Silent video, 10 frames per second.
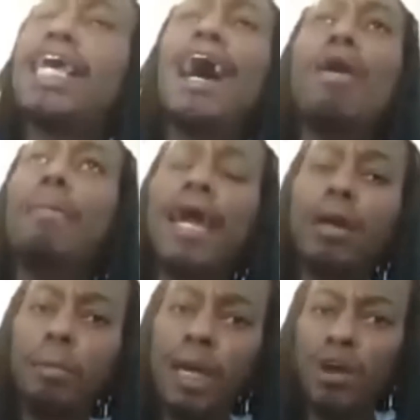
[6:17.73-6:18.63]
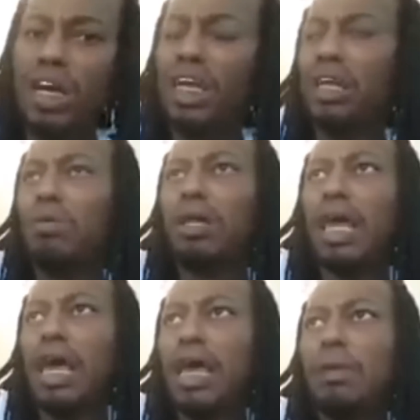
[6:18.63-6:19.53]
Y'all mad at me. Oh, he's so
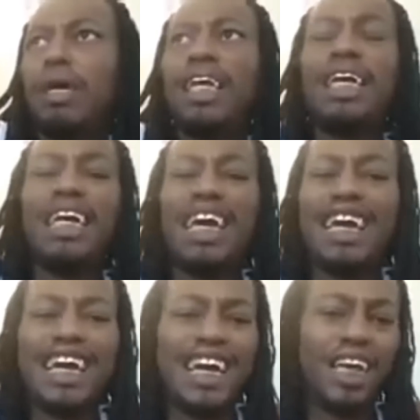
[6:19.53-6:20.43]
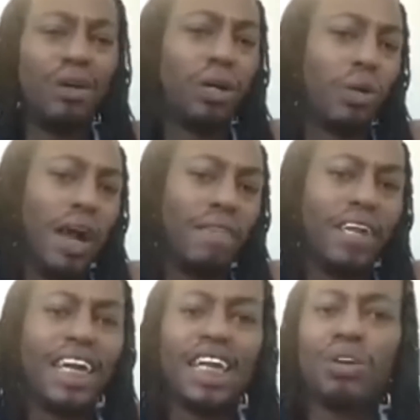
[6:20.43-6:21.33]
lame because he did that. That's so
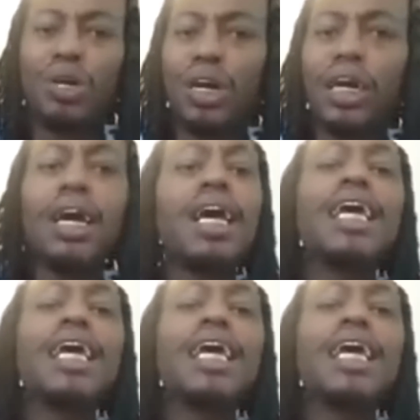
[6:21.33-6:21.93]
trifling. That's so dirty.